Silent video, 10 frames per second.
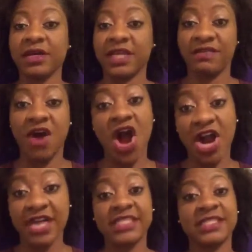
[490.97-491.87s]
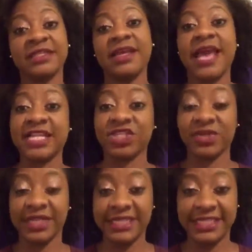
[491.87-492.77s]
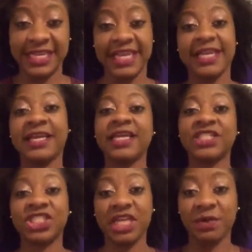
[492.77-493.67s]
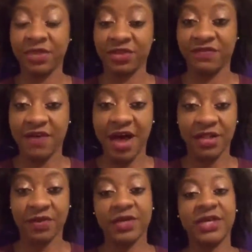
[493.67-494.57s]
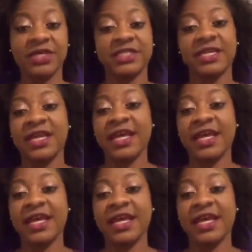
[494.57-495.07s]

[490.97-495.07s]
Give hearts as you're listening. Share with your followers.